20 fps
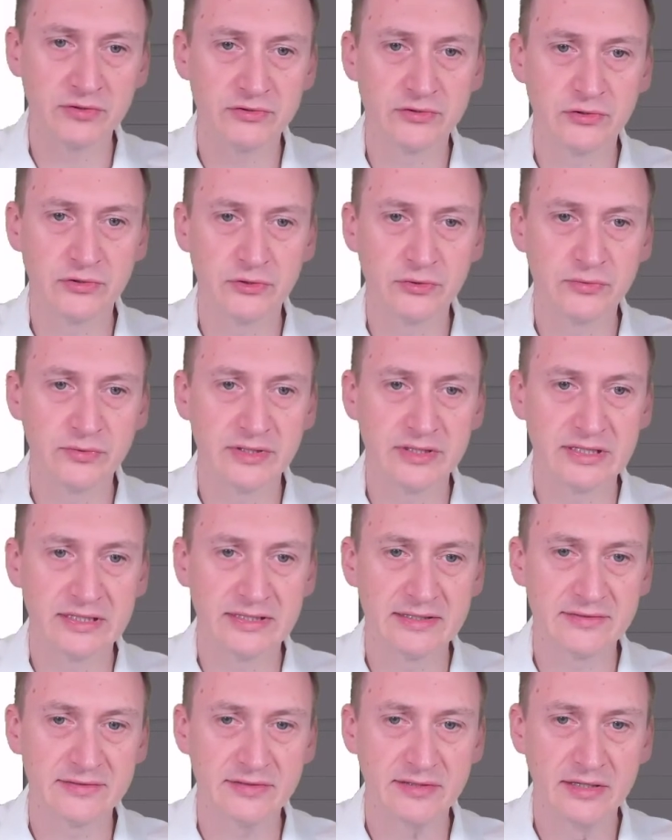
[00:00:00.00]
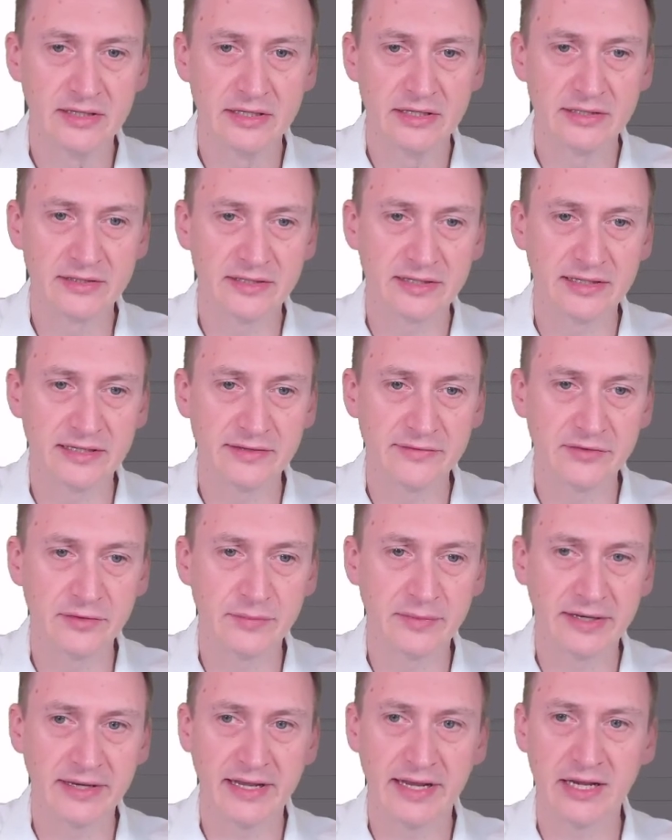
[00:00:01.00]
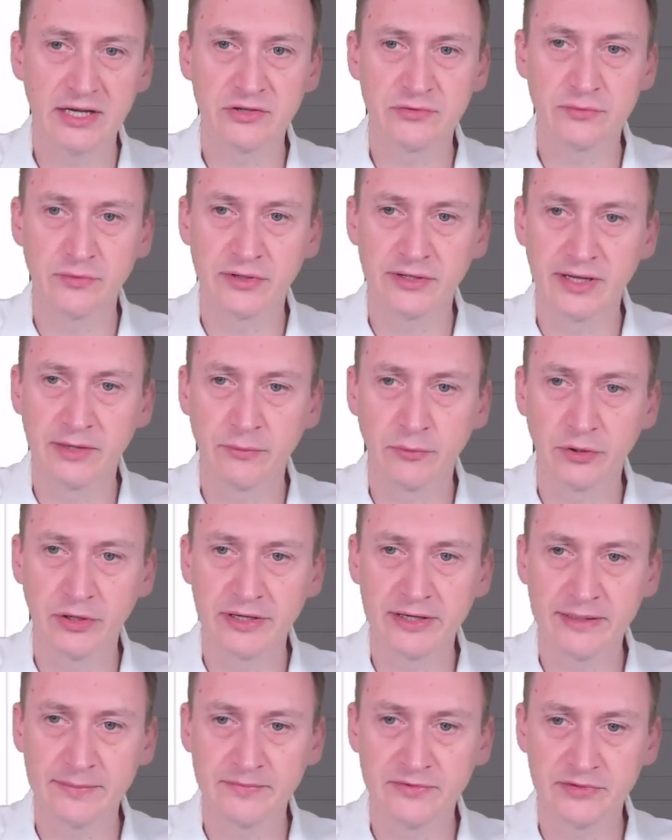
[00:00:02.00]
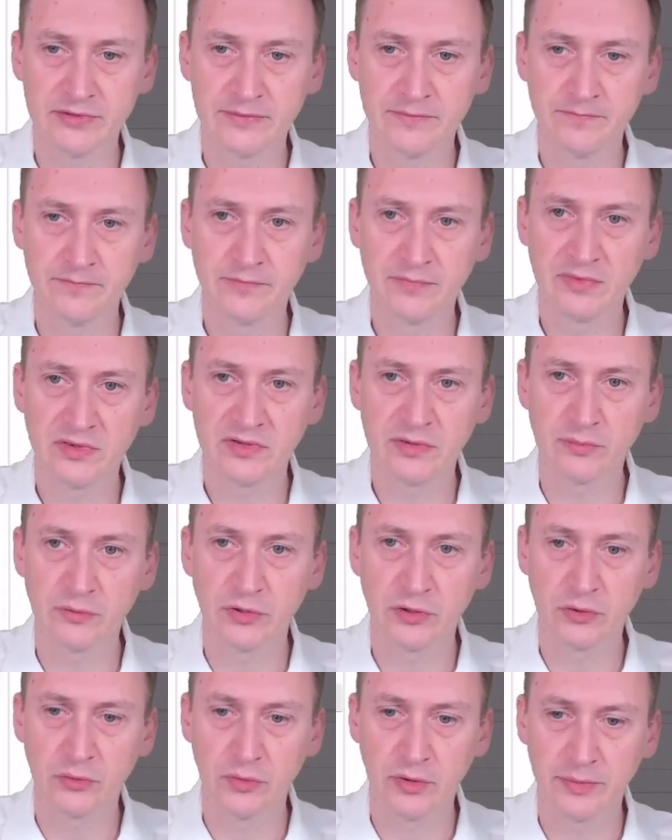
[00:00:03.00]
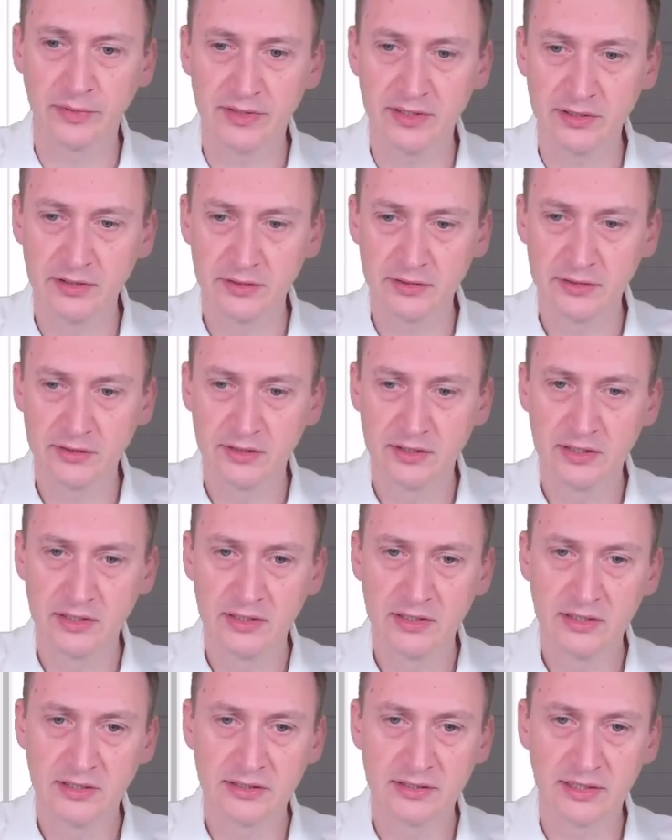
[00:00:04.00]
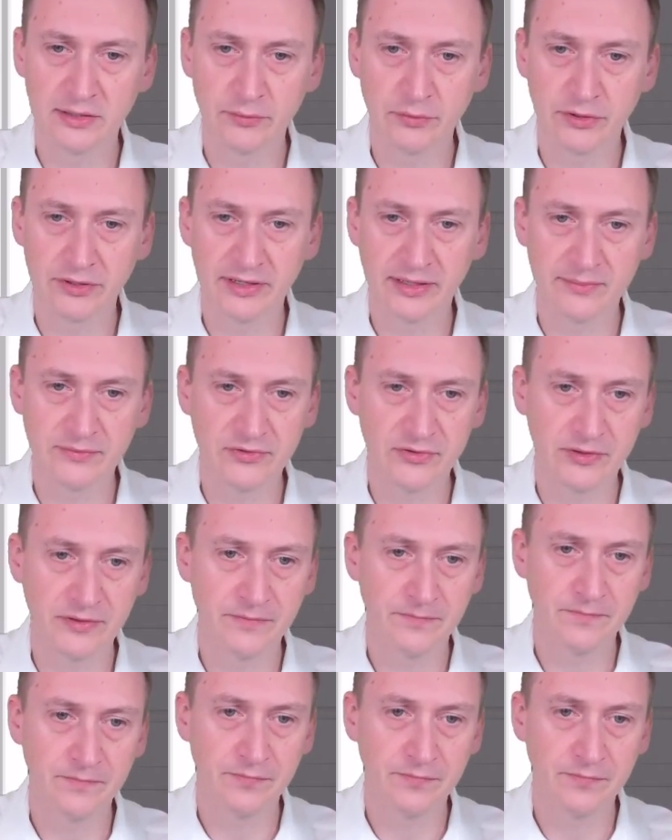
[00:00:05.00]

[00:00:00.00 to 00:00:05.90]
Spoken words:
to do is to give them an extra network adapter. So I'm going to go up here, network adapter,